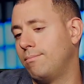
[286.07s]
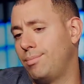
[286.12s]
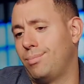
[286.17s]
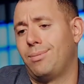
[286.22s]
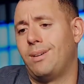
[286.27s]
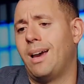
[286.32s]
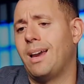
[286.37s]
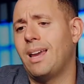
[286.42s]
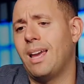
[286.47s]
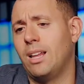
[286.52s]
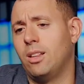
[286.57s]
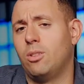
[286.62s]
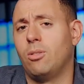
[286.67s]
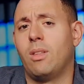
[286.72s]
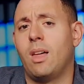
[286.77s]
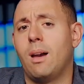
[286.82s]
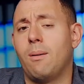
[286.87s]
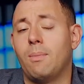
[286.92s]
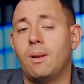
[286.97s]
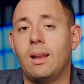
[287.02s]
I can't do
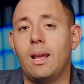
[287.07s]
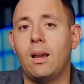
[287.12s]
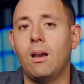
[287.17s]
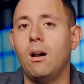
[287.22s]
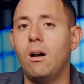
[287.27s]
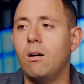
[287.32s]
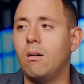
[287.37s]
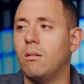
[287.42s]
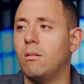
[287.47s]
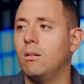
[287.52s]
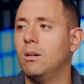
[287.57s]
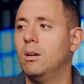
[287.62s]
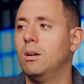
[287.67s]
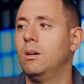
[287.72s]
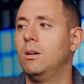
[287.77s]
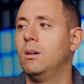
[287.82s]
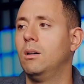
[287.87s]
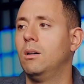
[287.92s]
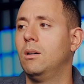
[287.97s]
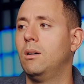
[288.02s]
that. Be like, oh,
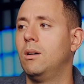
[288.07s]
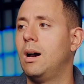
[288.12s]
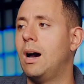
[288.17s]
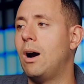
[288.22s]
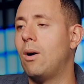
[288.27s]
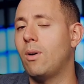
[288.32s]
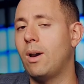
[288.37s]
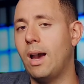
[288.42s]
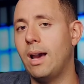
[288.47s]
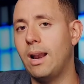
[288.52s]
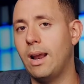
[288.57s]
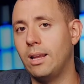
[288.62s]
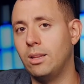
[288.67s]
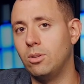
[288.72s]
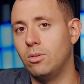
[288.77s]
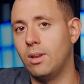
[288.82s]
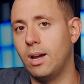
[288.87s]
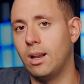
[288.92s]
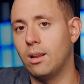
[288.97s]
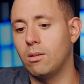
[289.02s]
how can I
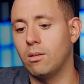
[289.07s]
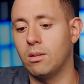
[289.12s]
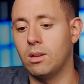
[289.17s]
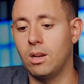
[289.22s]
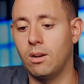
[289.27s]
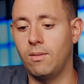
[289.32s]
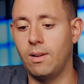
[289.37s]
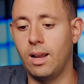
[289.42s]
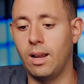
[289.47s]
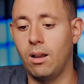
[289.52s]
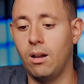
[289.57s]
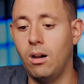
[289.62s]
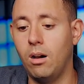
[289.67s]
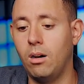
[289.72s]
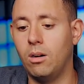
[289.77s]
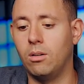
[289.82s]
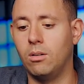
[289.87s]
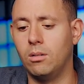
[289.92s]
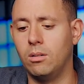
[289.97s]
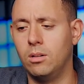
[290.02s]
do that? So instead of like,
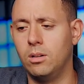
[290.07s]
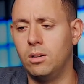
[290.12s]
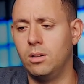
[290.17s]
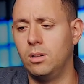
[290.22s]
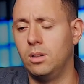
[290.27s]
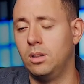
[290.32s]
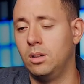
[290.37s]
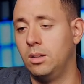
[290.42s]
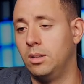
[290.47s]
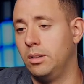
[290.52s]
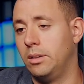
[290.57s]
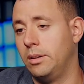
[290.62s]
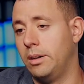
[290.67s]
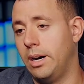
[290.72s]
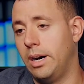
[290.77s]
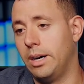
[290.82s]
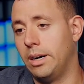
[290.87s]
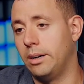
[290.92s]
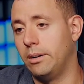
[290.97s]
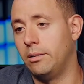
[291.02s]
oh,
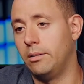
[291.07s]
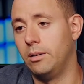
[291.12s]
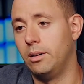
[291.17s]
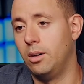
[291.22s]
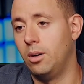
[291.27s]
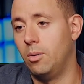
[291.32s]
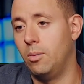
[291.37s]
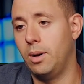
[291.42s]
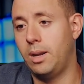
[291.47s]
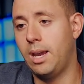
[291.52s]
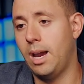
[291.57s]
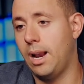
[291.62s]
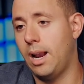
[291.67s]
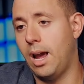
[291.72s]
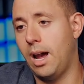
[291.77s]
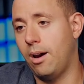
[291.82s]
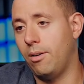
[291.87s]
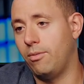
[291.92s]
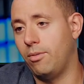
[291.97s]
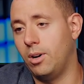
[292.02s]
I don't know, we can't
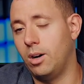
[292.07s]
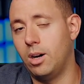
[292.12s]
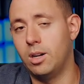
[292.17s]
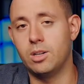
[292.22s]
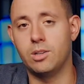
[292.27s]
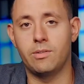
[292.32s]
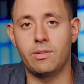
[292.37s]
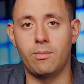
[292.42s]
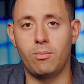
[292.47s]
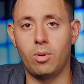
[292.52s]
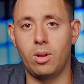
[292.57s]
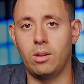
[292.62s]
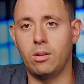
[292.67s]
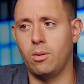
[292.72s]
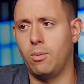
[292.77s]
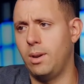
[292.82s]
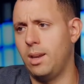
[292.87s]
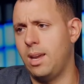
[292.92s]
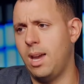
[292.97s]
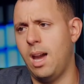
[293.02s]
have hundreds of employees, or
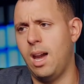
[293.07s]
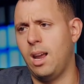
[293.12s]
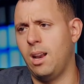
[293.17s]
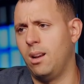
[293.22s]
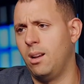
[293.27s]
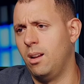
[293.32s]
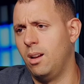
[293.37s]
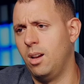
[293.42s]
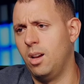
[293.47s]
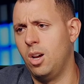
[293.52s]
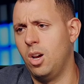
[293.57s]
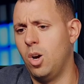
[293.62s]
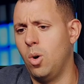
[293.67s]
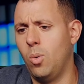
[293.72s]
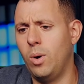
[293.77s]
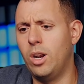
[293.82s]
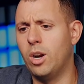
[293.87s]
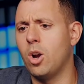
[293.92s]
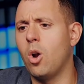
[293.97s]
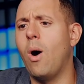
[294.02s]
we don't
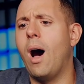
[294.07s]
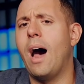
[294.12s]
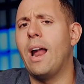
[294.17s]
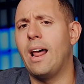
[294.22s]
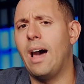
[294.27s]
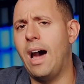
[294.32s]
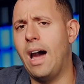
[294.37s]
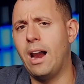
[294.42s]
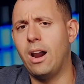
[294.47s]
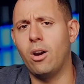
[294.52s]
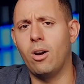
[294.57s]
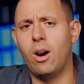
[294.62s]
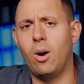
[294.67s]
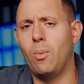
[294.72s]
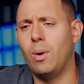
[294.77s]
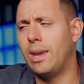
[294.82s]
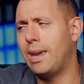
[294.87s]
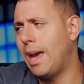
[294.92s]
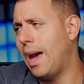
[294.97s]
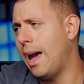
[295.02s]
know how to
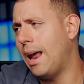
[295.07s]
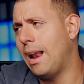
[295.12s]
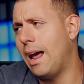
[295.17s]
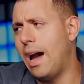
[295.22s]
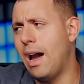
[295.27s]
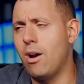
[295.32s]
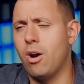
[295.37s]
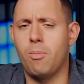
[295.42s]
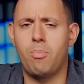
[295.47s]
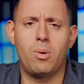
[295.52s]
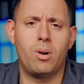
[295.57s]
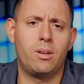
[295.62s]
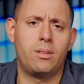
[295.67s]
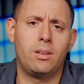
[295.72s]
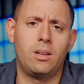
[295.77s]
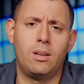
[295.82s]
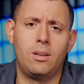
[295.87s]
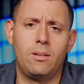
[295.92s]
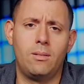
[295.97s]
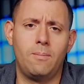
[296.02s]
we can't hire a
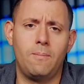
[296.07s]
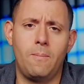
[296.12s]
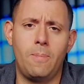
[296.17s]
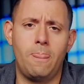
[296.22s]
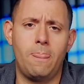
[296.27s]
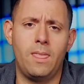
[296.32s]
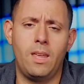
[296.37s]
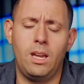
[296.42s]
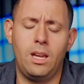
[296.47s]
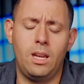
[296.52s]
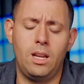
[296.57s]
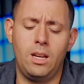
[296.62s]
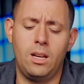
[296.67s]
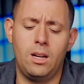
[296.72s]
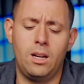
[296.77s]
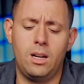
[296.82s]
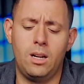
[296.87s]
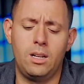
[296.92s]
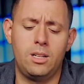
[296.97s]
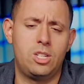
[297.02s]
person in
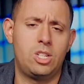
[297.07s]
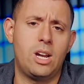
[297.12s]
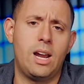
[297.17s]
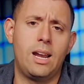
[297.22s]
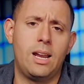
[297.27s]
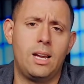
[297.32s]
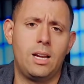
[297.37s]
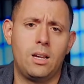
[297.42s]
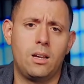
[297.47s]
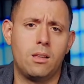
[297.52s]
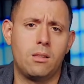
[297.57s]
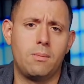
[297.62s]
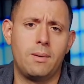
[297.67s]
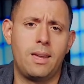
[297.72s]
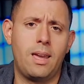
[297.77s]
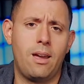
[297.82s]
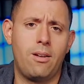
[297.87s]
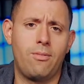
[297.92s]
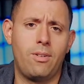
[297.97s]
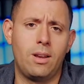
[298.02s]
China because we
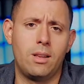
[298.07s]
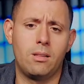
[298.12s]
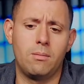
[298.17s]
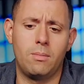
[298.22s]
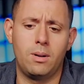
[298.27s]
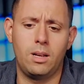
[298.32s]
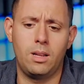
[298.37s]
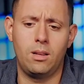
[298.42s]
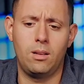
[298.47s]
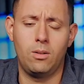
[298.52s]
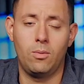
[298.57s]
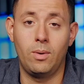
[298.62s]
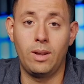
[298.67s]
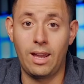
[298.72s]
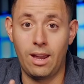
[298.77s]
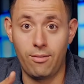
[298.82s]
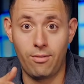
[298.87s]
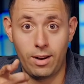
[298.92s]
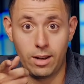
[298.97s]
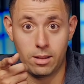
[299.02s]
can't find somebody. We
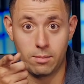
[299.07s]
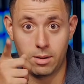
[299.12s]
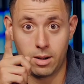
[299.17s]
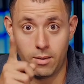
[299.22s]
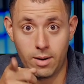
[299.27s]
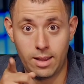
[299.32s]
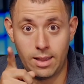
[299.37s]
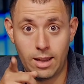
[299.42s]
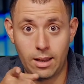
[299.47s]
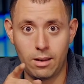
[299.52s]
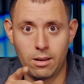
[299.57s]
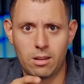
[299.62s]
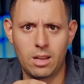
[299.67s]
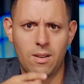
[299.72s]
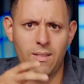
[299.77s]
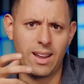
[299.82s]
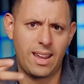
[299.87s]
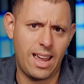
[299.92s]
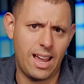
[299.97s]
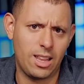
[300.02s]
can't find somebody, right? Instead
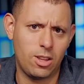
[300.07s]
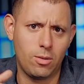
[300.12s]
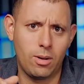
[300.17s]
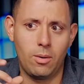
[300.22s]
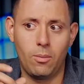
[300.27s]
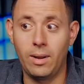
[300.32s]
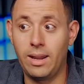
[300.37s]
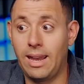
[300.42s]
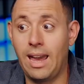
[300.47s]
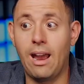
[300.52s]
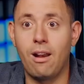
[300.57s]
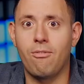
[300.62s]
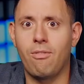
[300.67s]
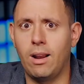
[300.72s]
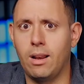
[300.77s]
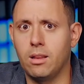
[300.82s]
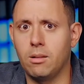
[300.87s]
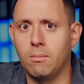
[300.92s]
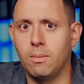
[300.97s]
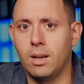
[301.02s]
of I can't do it, we can't
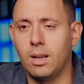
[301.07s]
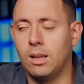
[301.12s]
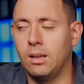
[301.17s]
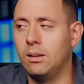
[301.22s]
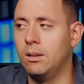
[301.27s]
find somebody.